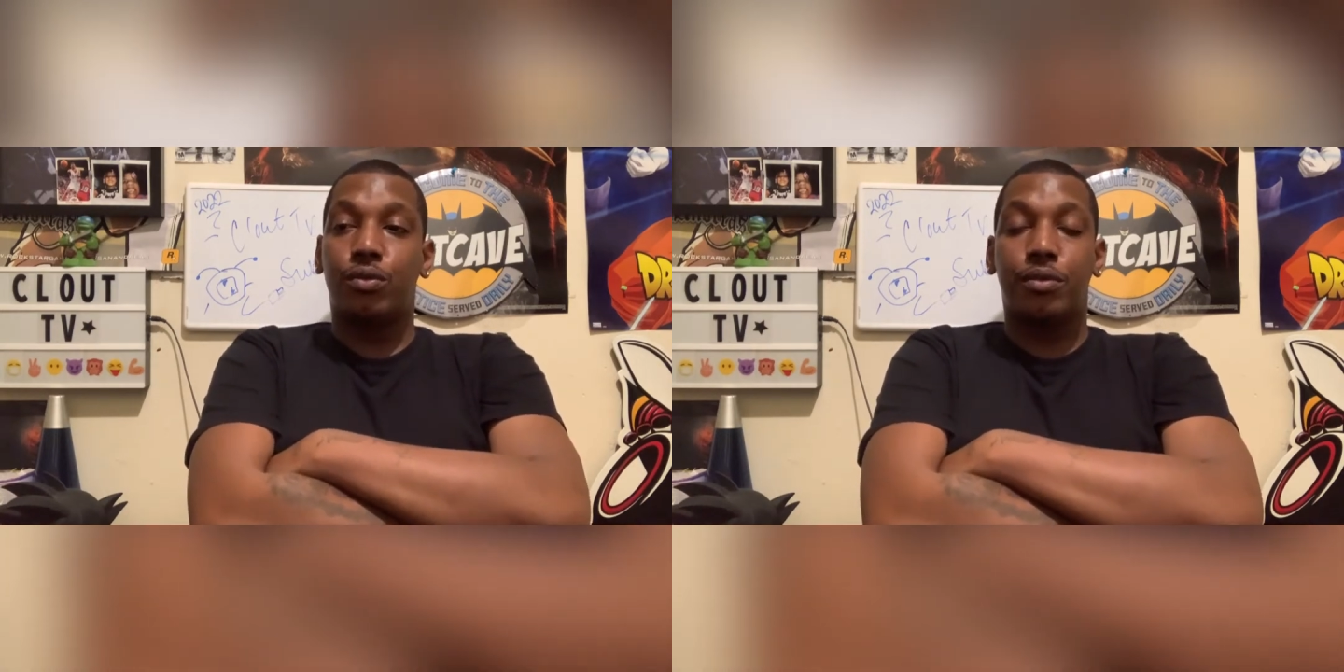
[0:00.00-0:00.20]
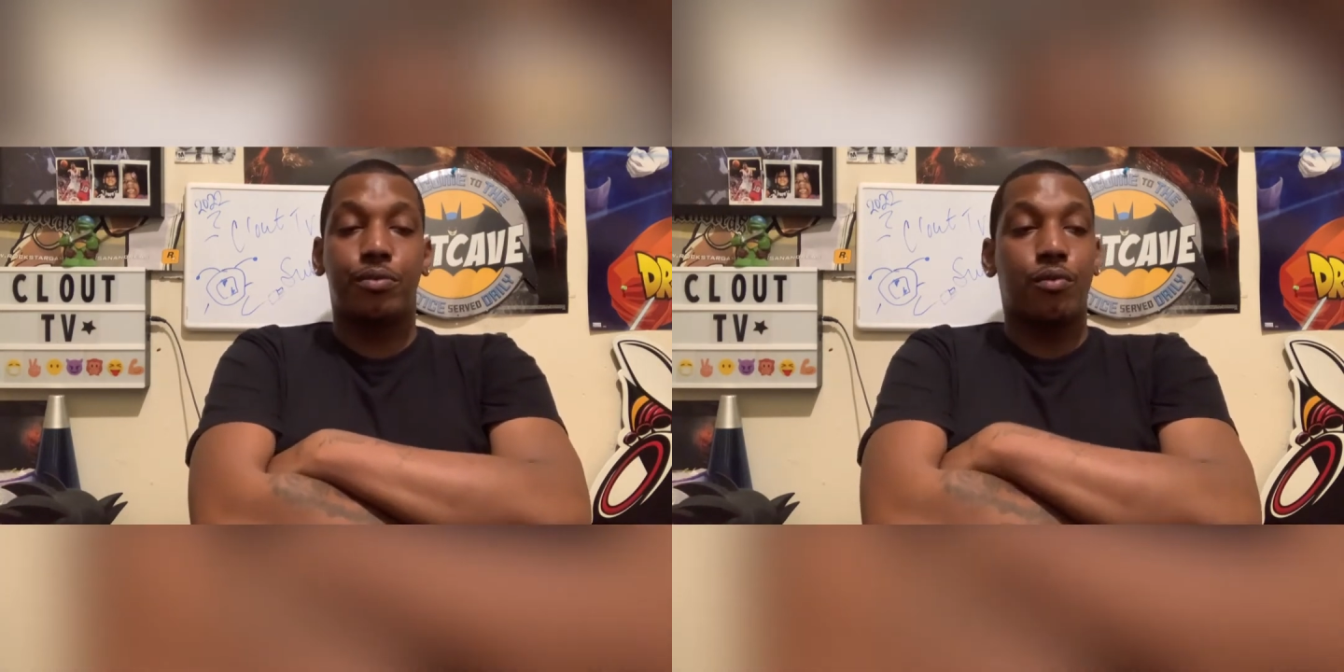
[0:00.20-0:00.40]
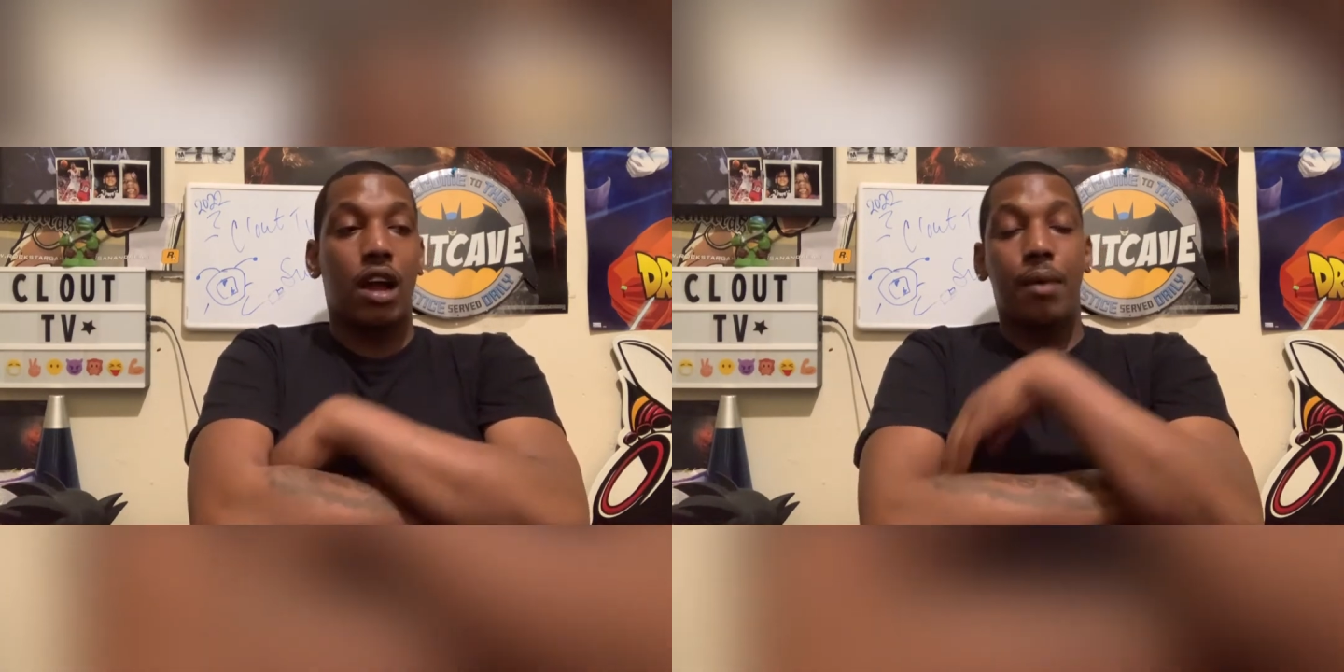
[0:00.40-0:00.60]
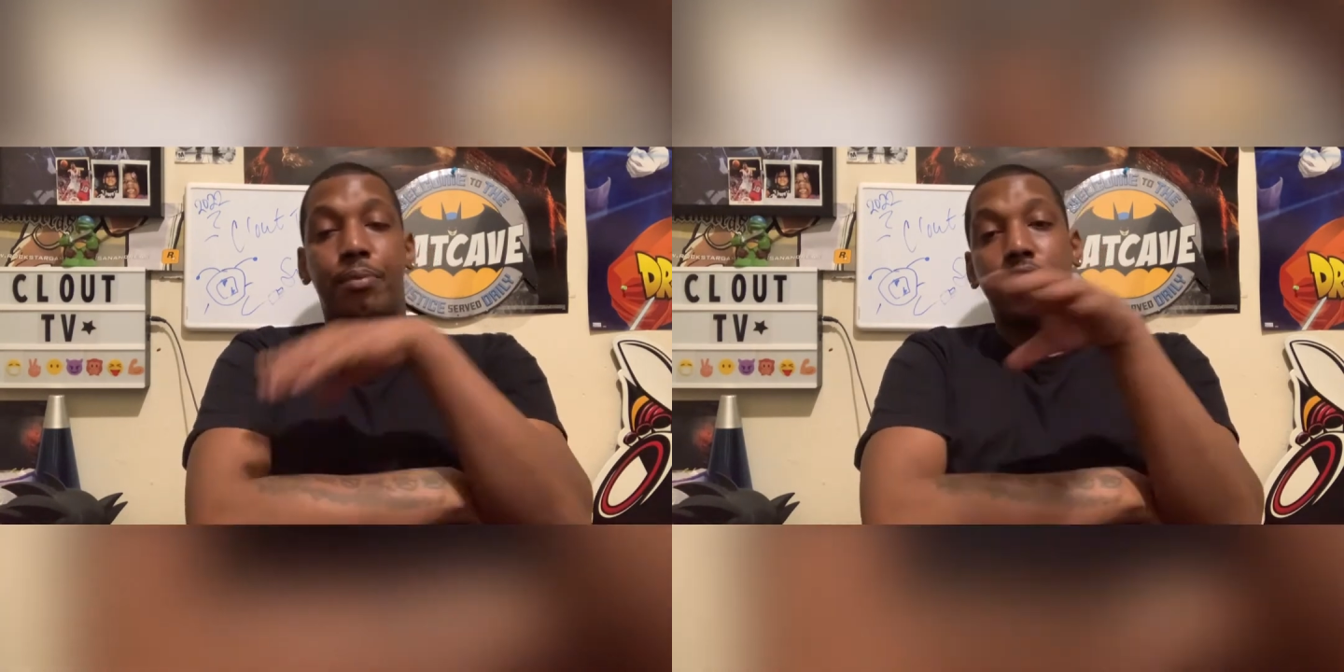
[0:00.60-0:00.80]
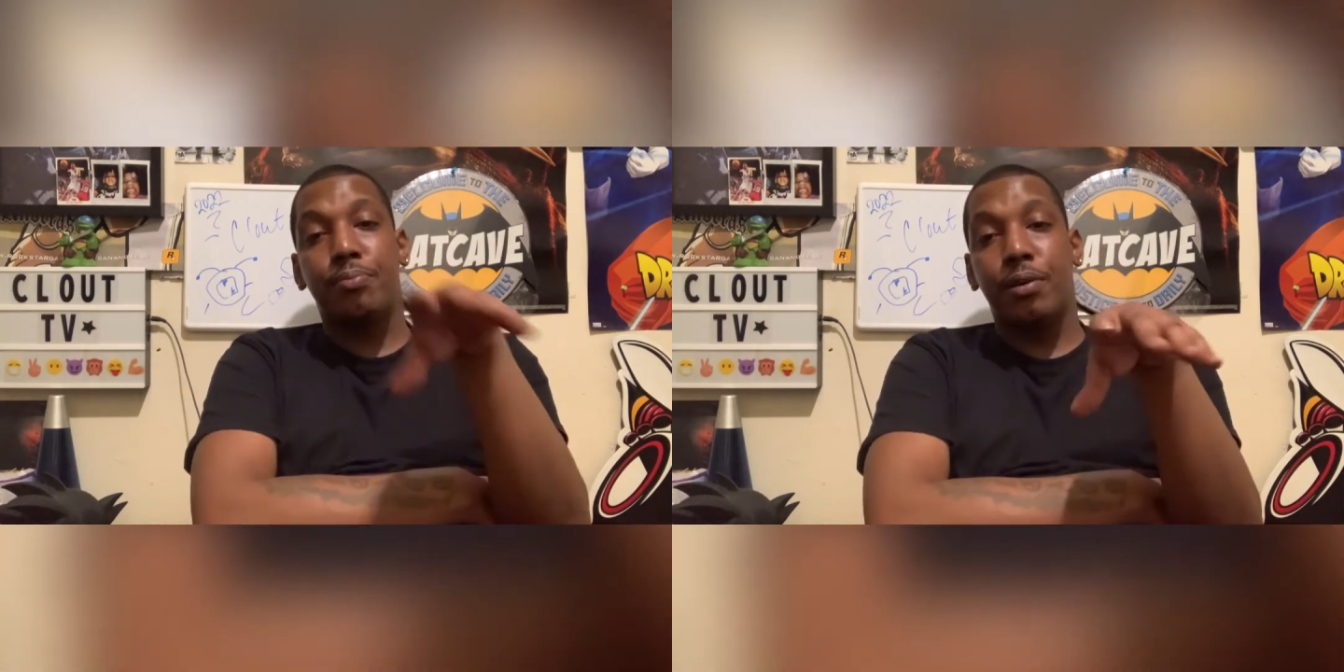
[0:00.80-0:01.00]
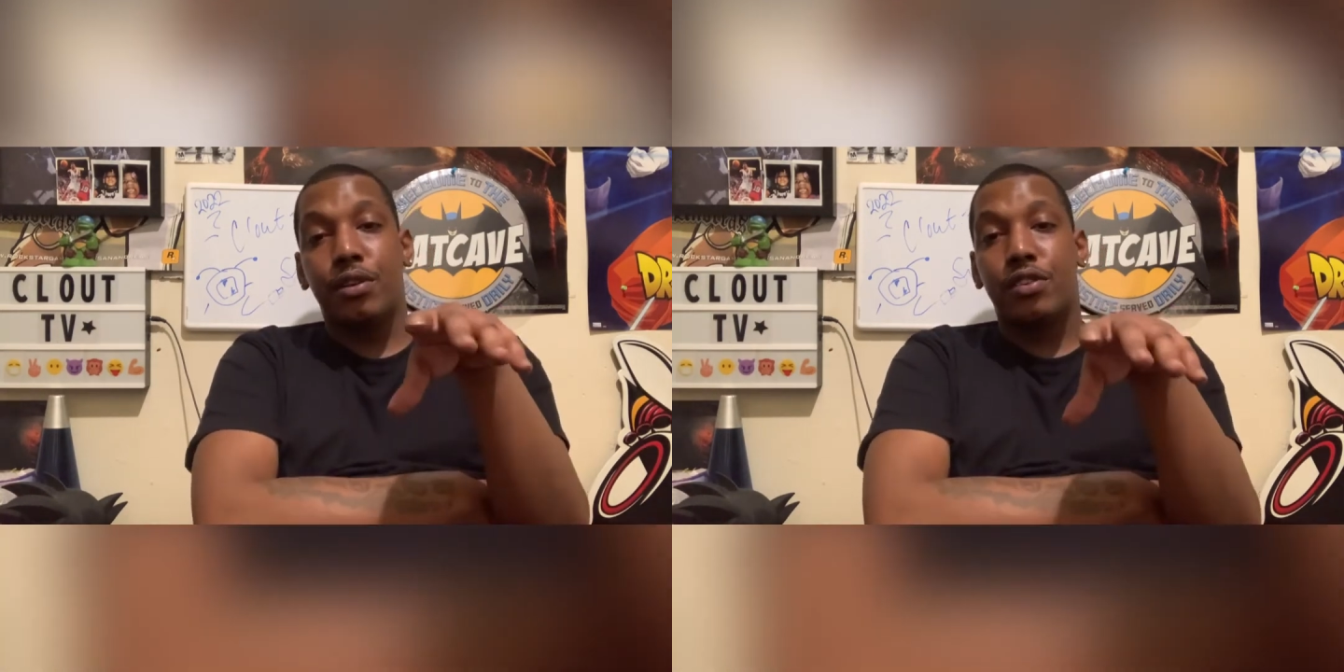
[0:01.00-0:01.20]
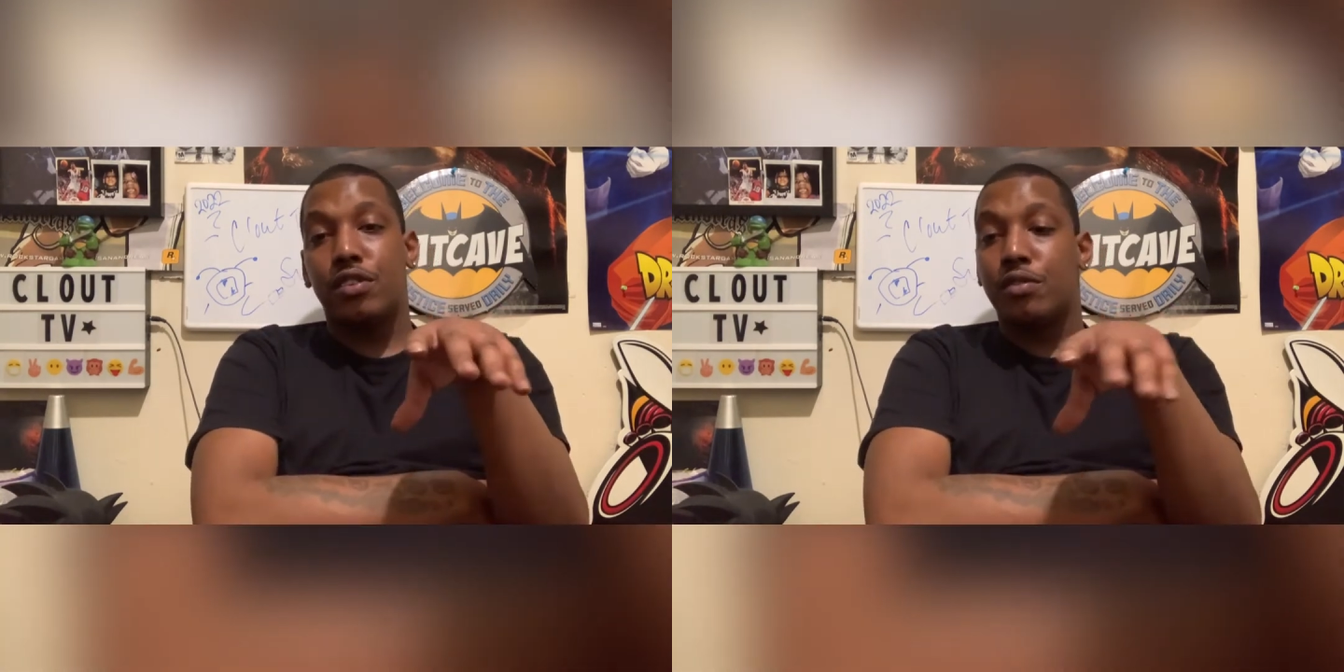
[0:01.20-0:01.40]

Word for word: Subscribe this person,